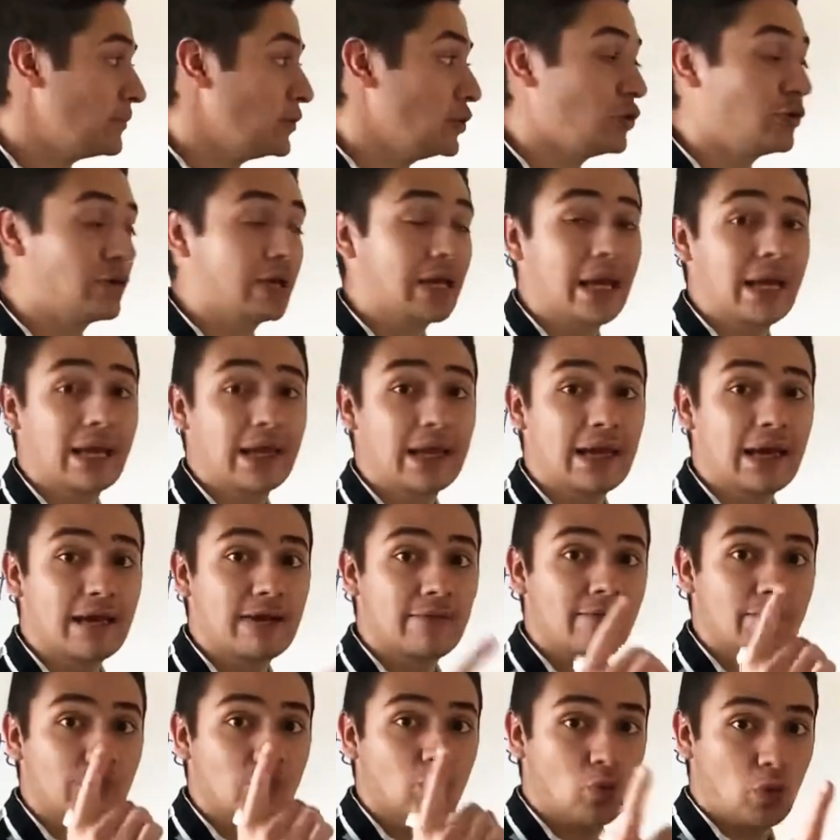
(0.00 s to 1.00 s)
You can't
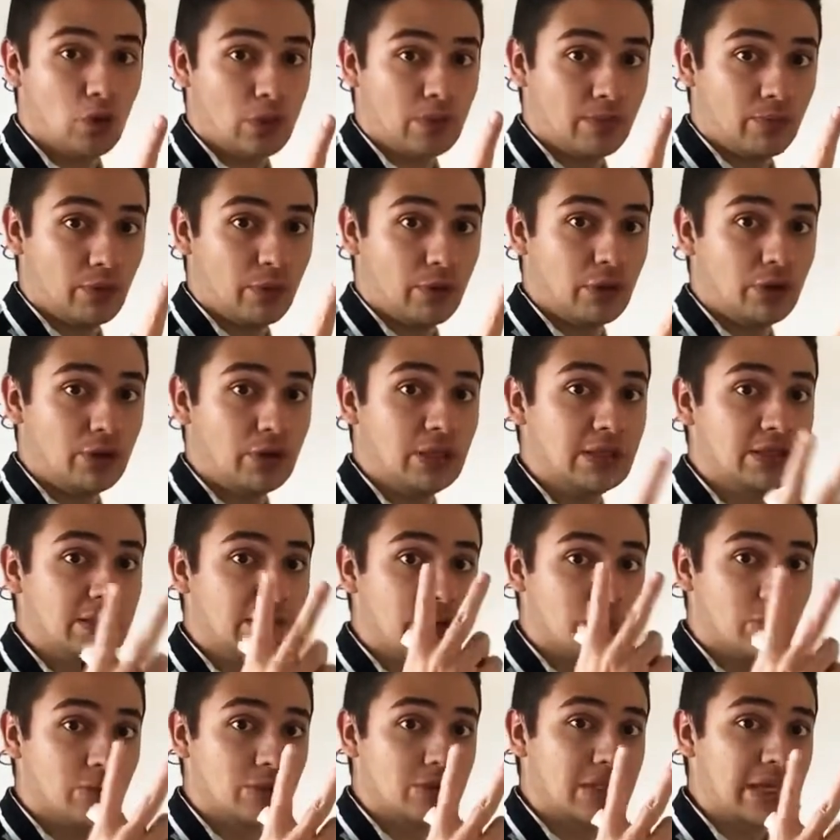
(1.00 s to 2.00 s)
have 1 point. You need to
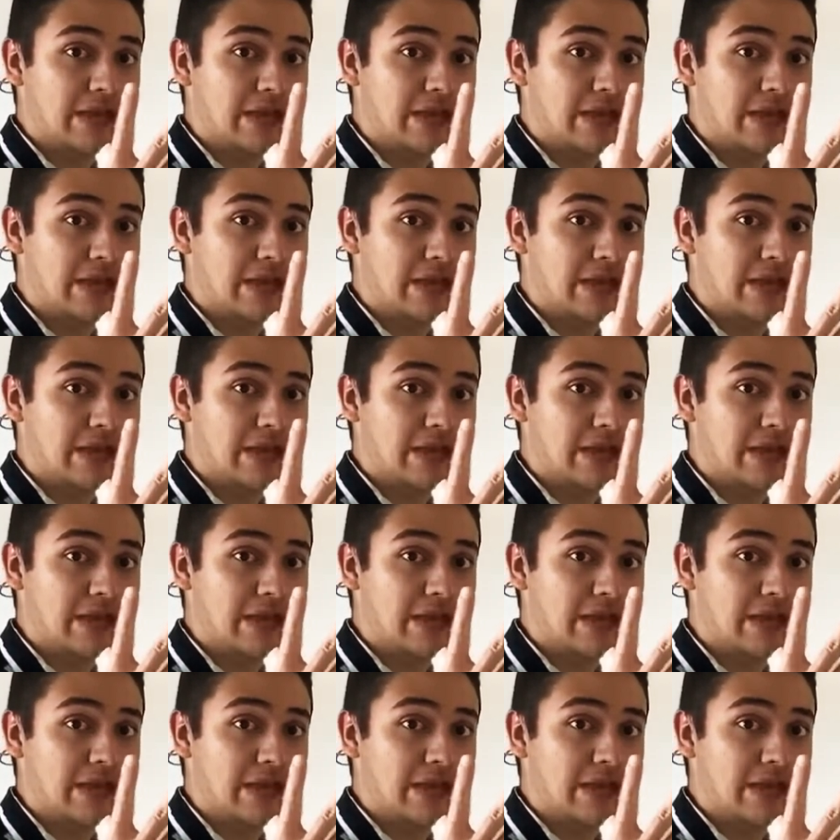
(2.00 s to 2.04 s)
always